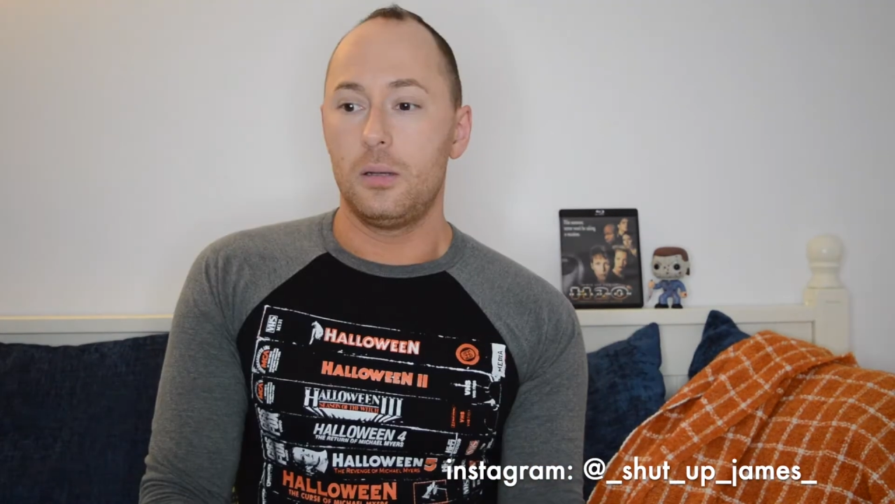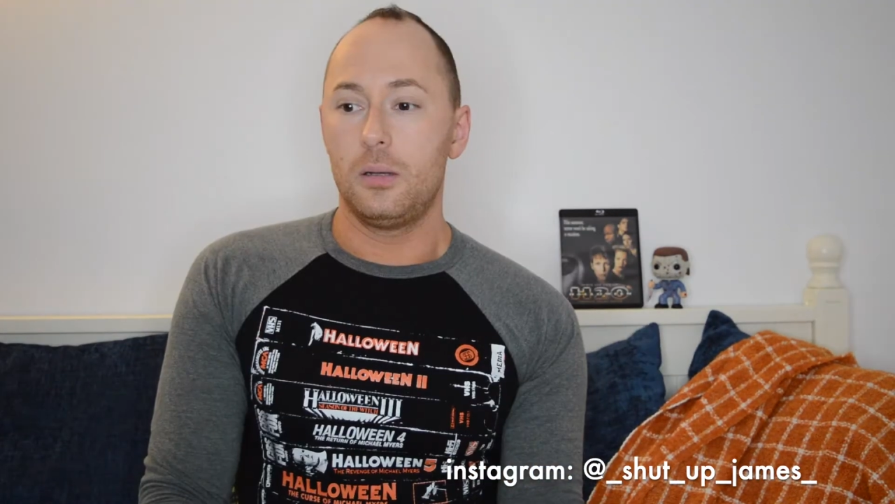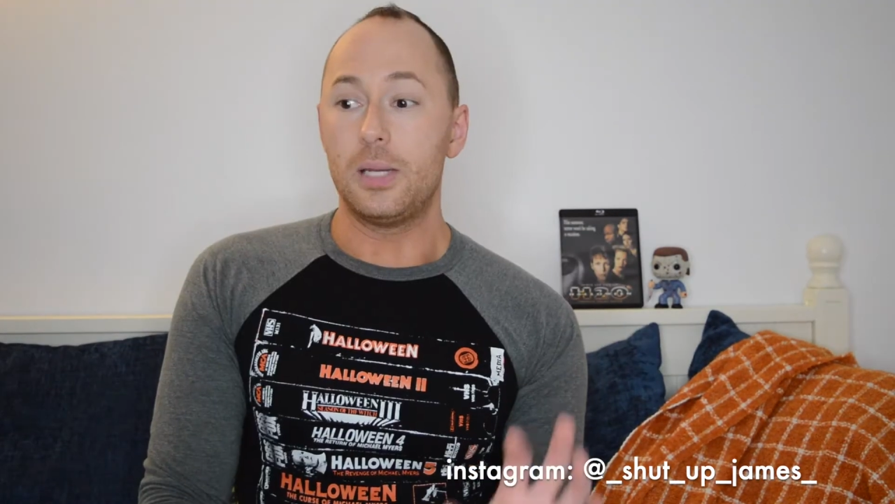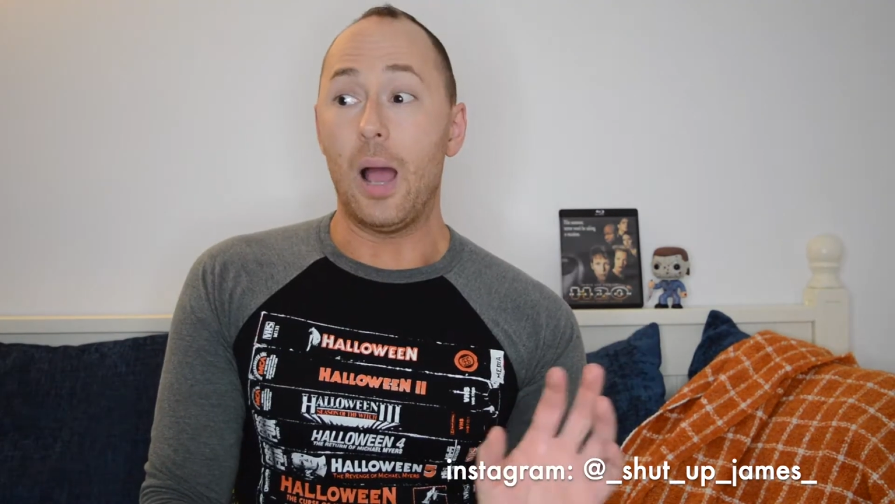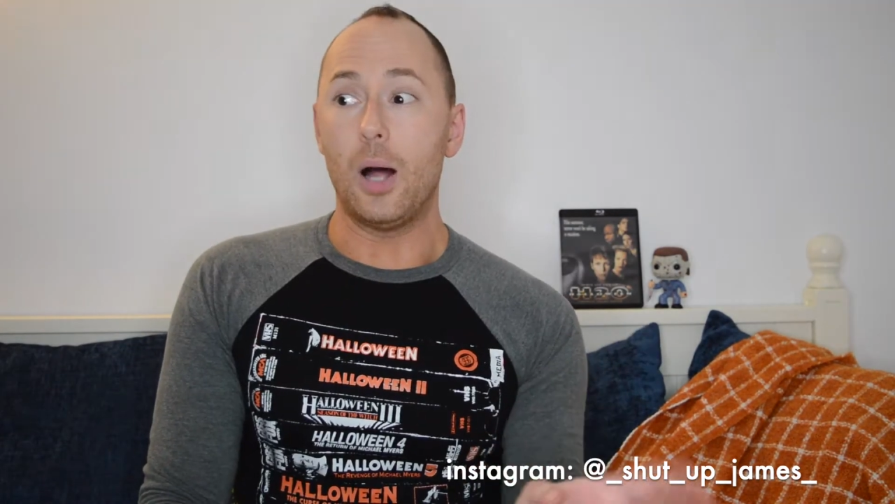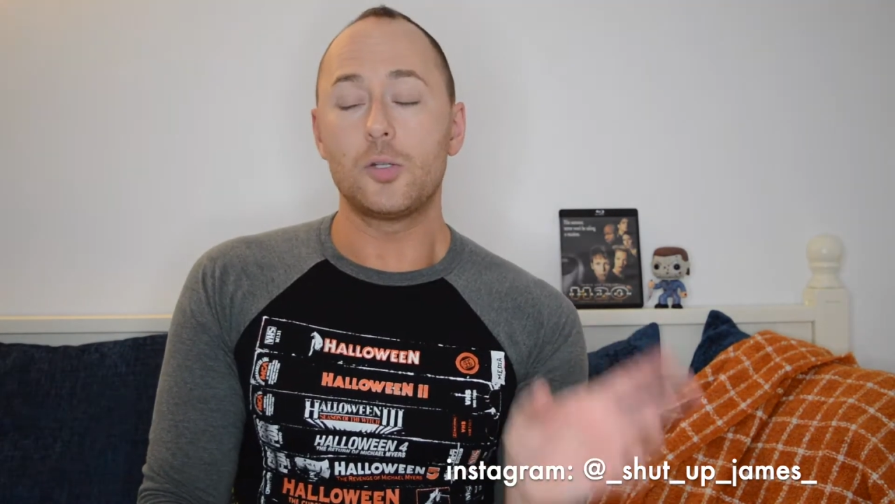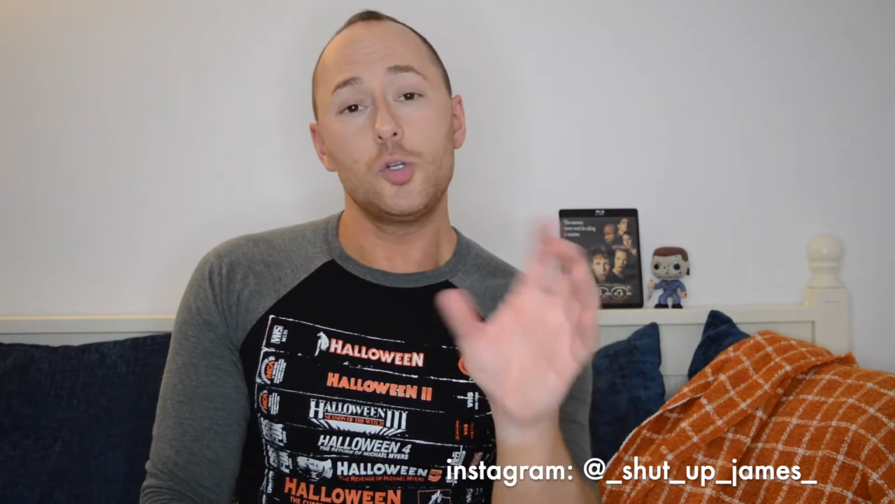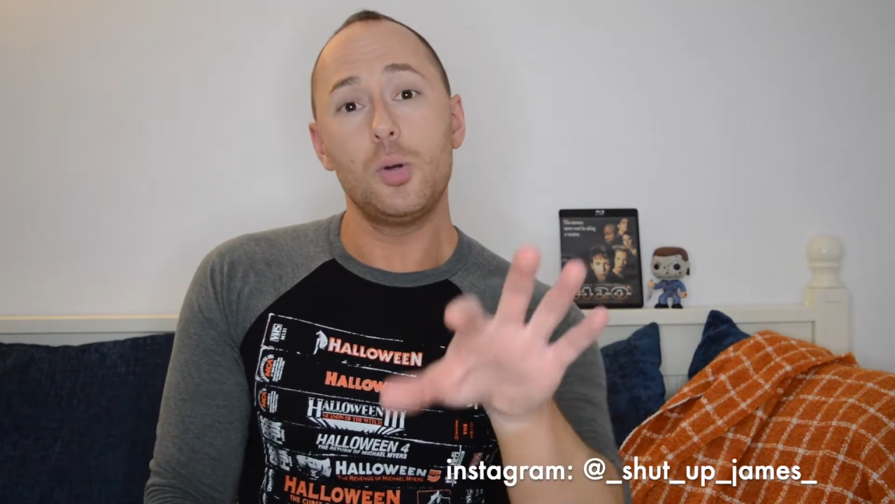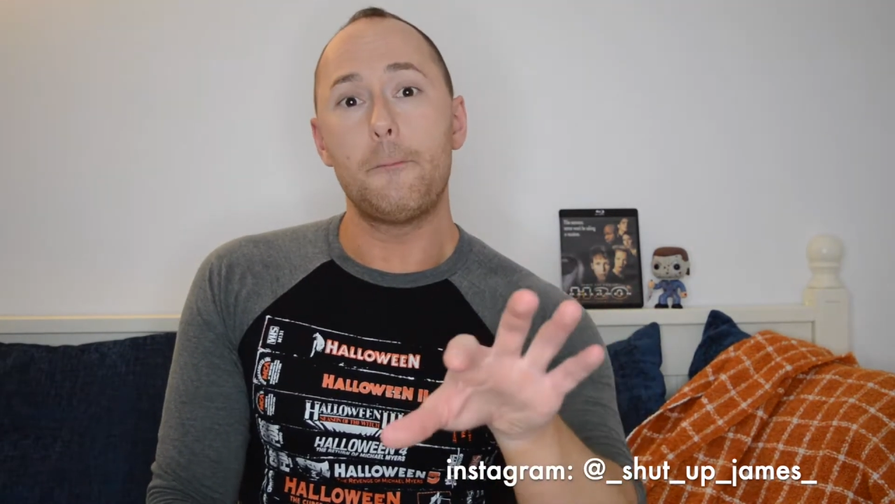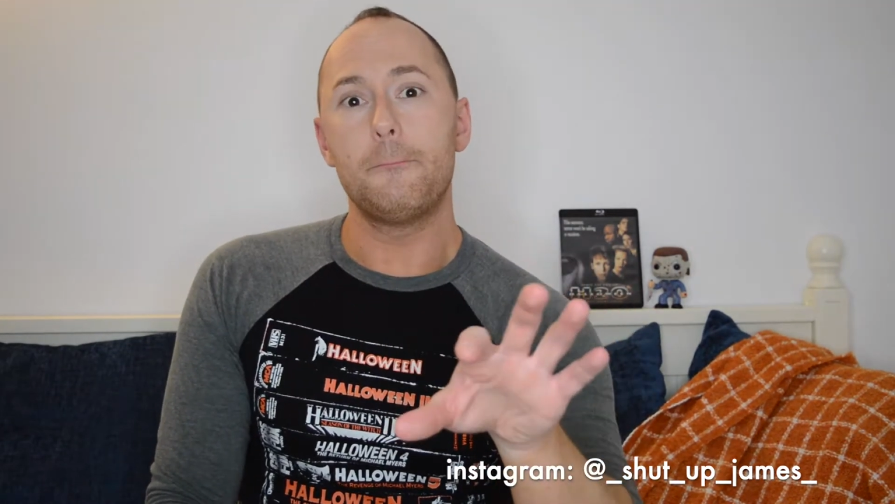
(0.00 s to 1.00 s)
Now, I'll
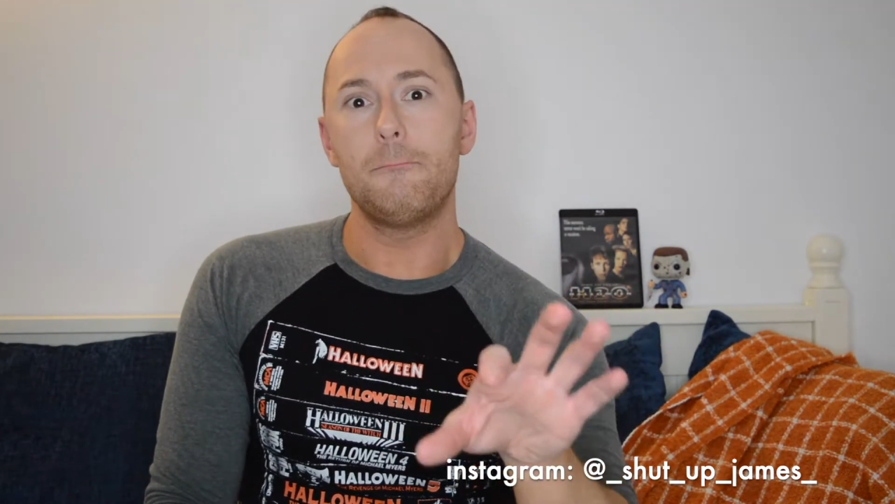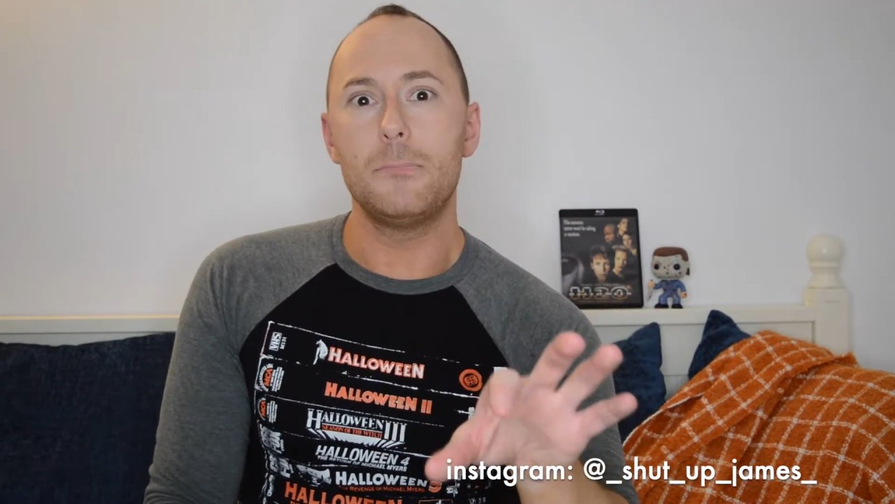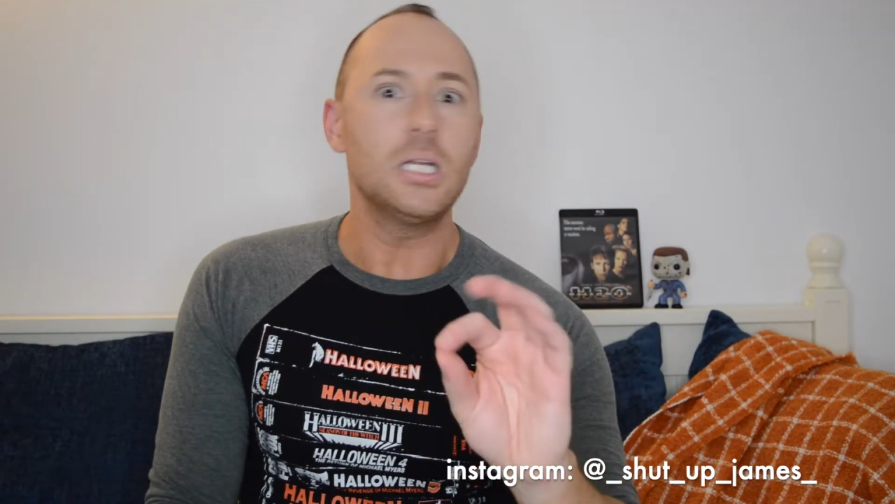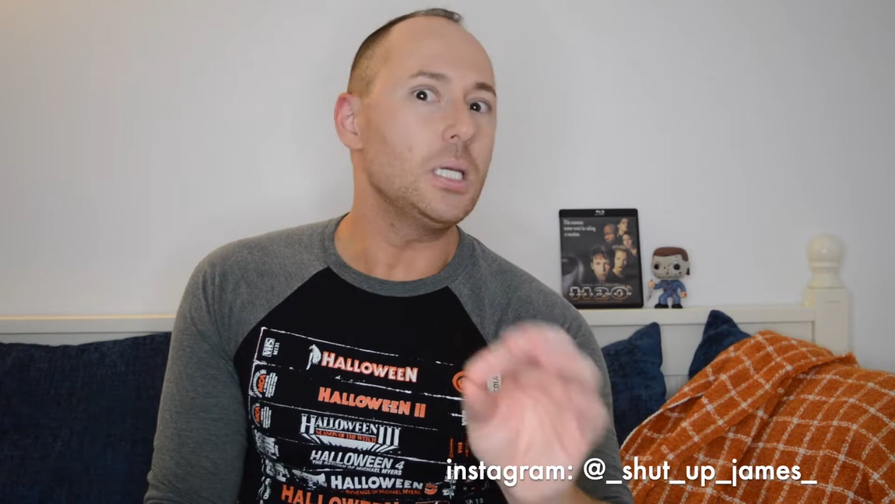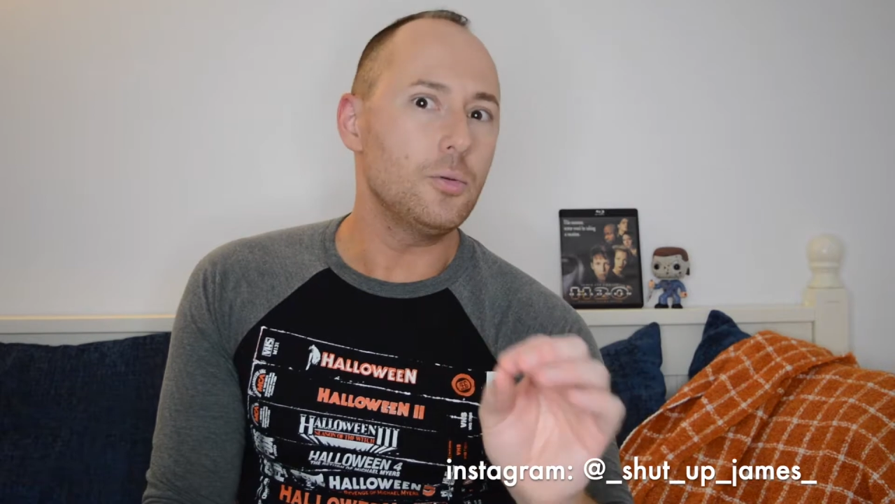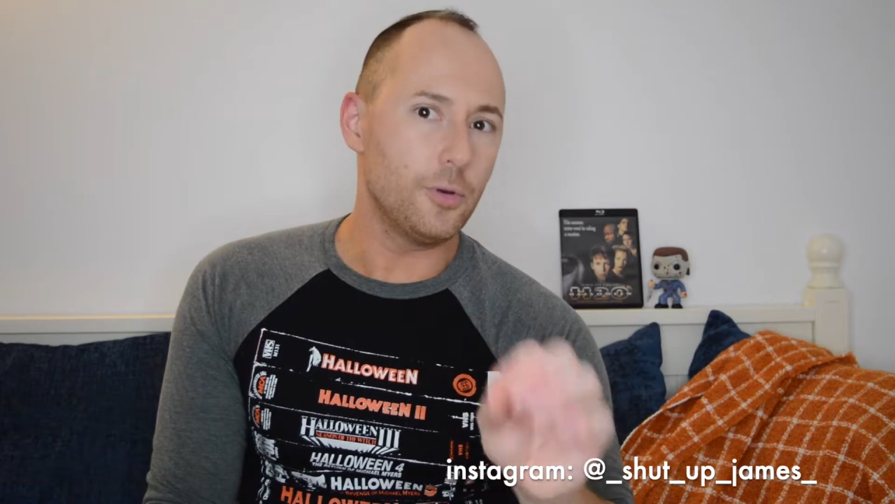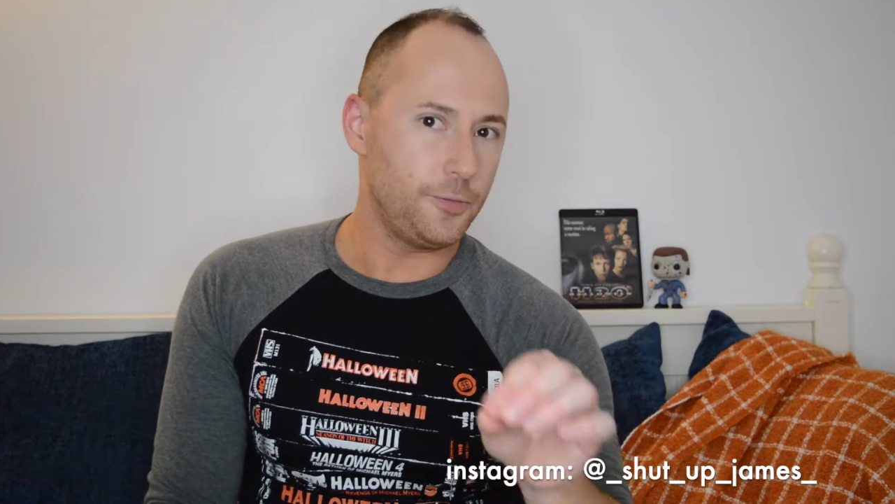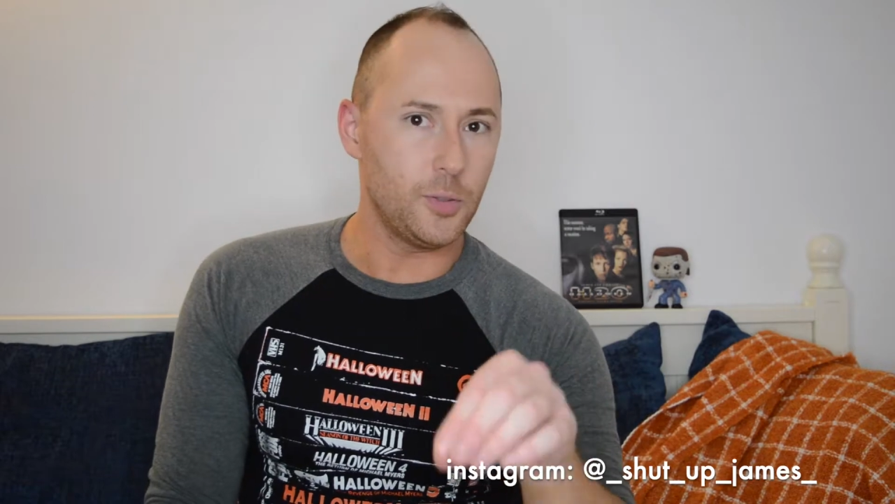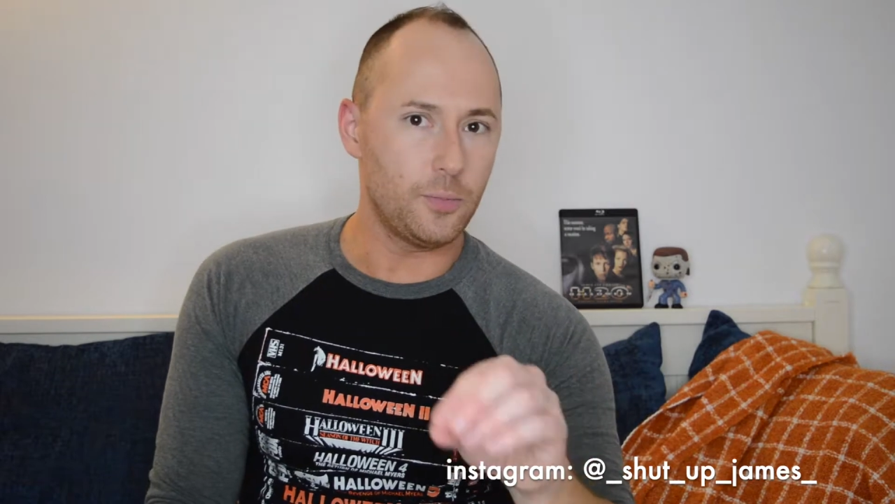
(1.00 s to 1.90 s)
do a mini review